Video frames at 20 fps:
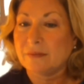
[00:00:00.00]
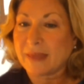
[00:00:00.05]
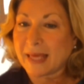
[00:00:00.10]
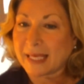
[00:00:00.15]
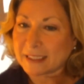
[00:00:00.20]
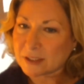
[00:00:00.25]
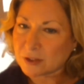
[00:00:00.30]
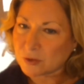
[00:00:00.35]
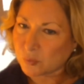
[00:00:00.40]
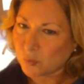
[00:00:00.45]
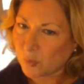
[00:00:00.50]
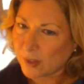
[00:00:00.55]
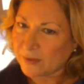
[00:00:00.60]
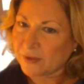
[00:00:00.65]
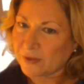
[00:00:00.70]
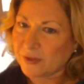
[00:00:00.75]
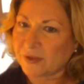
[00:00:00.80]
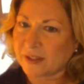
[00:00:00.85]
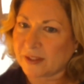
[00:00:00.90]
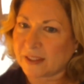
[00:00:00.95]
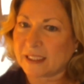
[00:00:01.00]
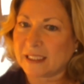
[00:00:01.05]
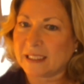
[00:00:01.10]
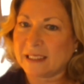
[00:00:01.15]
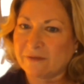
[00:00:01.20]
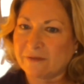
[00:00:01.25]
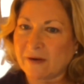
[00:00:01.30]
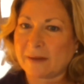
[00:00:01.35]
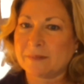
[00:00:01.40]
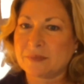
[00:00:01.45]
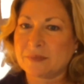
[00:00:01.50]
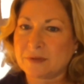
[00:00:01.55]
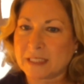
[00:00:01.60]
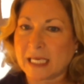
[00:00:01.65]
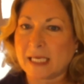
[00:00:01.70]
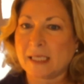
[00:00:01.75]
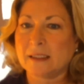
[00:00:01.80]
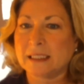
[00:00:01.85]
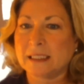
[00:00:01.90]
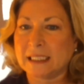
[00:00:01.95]
That's one thing. If I'm
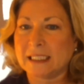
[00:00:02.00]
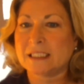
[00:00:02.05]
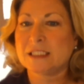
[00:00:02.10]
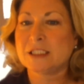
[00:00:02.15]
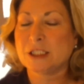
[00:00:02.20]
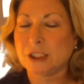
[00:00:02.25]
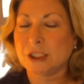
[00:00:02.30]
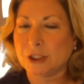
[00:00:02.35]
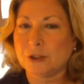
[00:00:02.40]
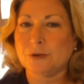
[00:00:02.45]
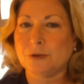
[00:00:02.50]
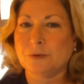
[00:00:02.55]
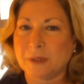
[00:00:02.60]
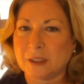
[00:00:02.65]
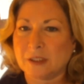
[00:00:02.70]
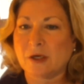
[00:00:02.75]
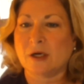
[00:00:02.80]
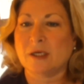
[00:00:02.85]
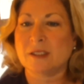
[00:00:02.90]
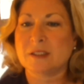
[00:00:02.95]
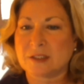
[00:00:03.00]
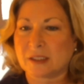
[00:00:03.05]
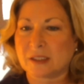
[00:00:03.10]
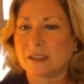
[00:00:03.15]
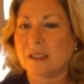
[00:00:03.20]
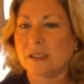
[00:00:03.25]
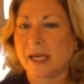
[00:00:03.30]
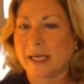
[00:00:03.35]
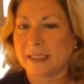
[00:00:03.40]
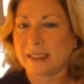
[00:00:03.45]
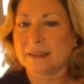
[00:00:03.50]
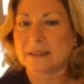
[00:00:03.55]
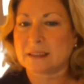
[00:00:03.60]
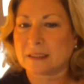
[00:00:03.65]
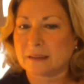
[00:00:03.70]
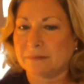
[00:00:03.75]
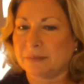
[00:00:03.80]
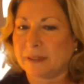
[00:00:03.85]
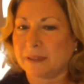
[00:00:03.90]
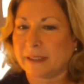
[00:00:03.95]
telling it to you because the client's
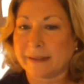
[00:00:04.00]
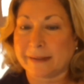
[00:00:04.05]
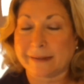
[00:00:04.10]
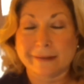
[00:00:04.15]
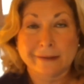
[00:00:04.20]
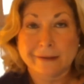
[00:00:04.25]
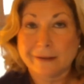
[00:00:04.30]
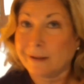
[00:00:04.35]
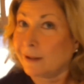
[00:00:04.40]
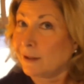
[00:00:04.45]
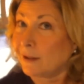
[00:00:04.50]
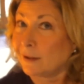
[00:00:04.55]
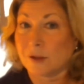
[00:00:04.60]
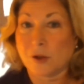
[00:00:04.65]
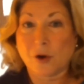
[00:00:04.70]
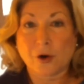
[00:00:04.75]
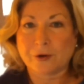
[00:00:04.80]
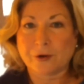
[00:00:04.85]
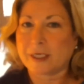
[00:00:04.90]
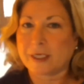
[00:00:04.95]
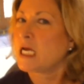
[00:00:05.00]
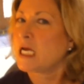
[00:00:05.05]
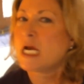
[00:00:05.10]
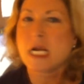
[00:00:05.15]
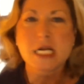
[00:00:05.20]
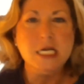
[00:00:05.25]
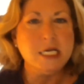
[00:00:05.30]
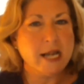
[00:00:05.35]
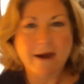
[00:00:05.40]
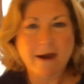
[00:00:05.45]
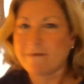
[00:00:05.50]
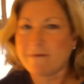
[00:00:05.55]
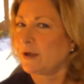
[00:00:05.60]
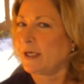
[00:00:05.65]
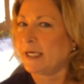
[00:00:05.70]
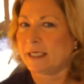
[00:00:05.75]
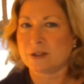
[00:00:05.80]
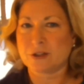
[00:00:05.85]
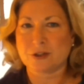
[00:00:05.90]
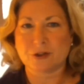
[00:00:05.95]
complaining, Laura never
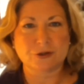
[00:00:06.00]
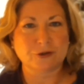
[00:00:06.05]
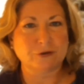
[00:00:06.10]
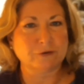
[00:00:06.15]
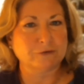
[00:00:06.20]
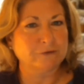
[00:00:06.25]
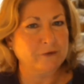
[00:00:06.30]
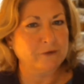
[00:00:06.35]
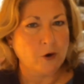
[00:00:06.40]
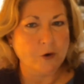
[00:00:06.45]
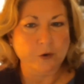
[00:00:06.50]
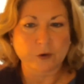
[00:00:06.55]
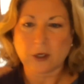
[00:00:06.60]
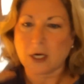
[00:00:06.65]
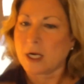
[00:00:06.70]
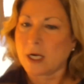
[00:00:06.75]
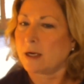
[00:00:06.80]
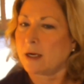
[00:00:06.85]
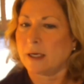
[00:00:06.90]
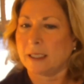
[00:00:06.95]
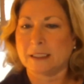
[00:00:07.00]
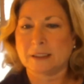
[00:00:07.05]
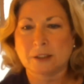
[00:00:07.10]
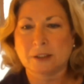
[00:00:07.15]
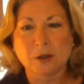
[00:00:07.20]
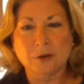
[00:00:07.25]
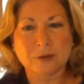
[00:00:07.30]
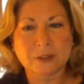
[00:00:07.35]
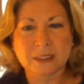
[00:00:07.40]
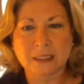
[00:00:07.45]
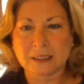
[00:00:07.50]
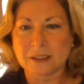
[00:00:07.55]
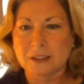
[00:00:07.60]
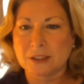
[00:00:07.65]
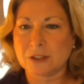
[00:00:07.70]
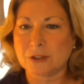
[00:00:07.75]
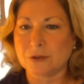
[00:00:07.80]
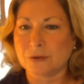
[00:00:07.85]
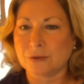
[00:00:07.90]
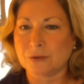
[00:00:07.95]
answers her phone. It goes
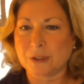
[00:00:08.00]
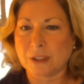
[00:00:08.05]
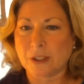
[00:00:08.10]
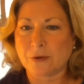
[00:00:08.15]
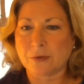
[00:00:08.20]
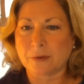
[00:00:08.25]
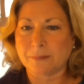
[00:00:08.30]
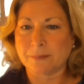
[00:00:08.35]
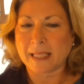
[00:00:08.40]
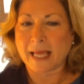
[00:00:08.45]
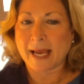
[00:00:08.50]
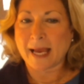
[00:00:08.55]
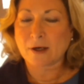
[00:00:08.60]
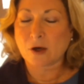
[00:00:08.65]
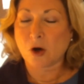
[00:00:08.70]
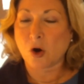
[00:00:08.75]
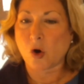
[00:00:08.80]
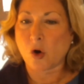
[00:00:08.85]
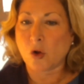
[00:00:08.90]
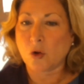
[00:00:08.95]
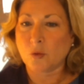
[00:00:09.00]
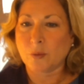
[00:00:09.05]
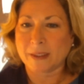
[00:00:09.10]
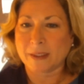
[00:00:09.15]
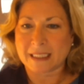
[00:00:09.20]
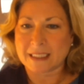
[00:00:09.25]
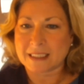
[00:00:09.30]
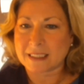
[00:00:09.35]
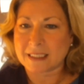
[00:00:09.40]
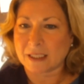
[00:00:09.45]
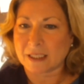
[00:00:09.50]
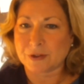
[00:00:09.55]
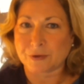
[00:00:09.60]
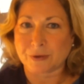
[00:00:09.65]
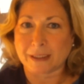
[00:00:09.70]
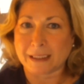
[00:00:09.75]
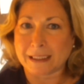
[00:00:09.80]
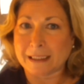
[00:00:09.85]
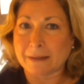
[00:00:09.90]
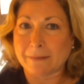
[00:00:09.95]
into, the black hole when I send her
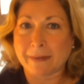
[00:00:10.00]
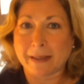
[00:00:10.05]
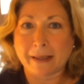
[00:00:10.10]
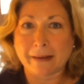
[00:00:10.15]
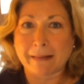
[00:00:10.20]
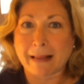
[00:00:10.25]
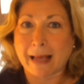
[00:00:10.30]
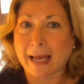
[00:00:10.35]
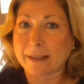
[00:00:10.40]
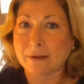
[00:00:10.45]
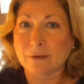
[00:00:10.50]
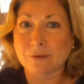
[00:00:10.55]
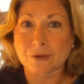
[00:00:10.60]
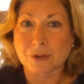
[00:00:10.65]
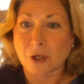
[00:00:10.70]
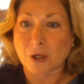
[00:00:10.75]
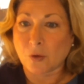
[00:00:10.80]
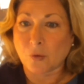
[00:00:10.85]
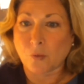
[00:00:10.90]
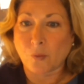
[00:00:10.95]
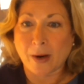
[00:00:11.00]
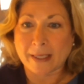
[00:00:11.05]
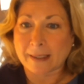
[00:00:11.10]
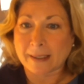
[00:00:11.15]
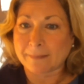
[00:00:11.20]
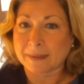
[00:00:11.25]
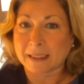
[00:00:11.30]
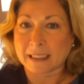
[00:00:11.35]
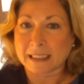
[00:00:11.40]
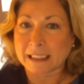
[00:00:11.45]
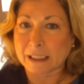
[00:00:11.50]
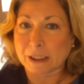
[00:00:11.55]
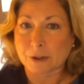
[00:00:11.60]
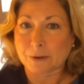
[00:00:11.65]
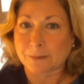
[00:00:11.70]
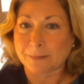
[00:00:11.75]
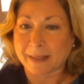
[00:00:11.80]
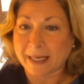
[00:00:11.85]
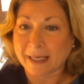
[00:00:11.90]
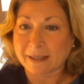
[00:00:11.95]
an email. I don't know when I'm going to
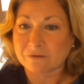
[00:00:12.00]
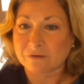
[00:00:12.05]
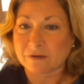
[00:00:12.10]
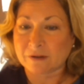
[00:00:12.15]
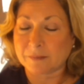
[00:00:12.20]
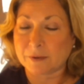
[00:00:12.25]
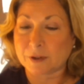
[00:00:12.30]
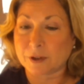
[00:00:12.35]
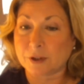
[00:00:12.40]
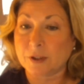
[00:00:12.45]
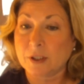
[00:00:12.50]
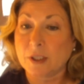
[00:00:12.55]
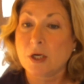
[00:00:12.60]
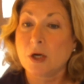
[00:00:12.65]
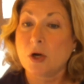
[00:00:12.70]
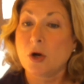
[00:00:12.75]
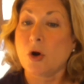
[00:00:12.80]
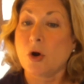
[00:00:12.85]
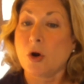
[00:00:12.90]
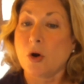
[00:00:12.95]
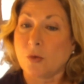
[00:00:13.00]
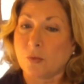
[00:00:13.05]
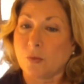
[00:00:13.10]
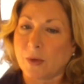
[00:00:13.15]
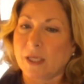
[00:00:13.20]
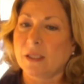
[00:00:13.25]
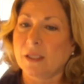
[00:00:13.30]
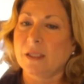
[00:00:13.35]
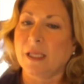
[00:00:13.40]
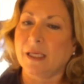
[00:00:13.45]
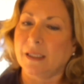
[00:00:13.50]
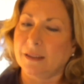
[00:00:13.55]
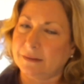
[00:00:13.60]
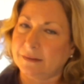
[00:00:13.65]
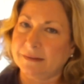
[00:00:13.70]
hear back from her. Well,